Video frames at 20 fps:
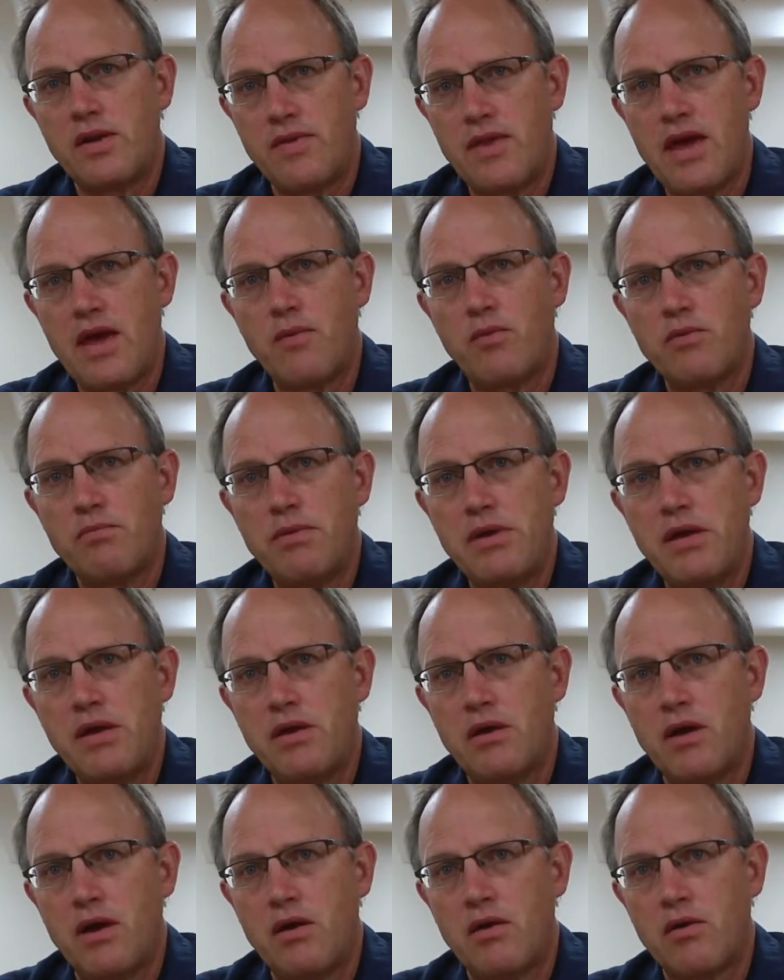and that would
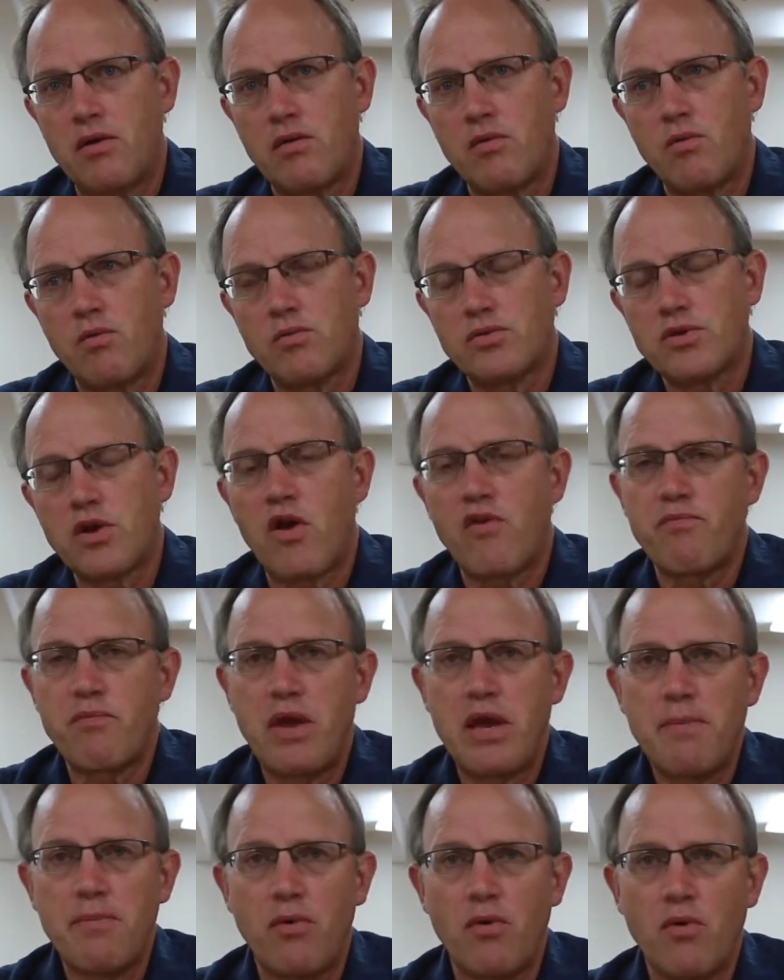be soft
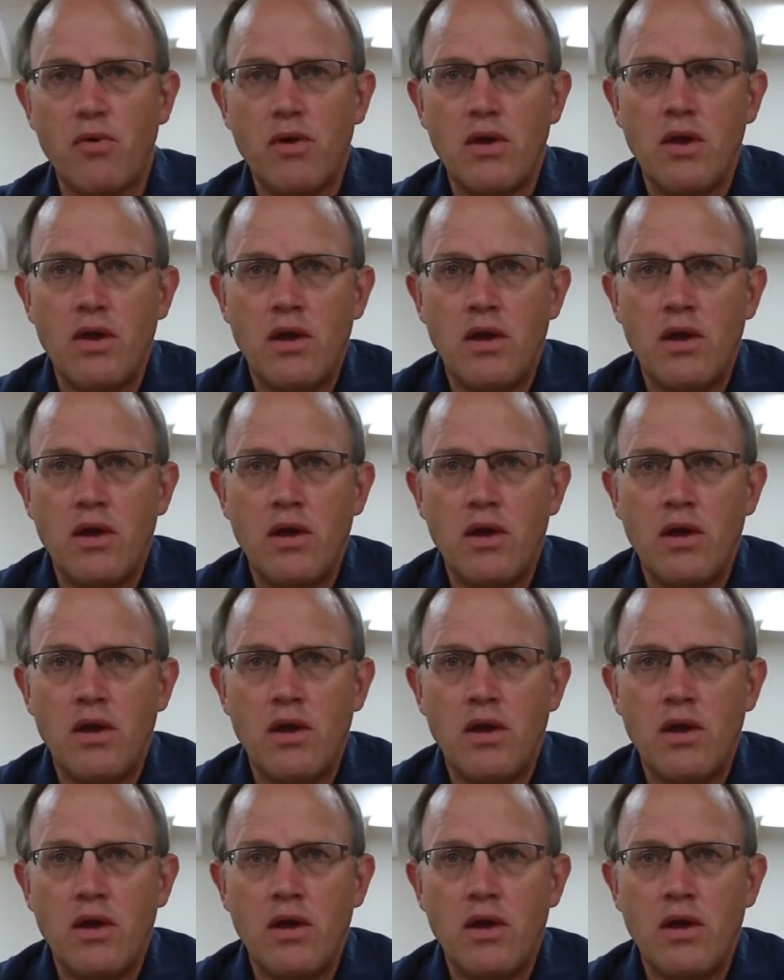maple.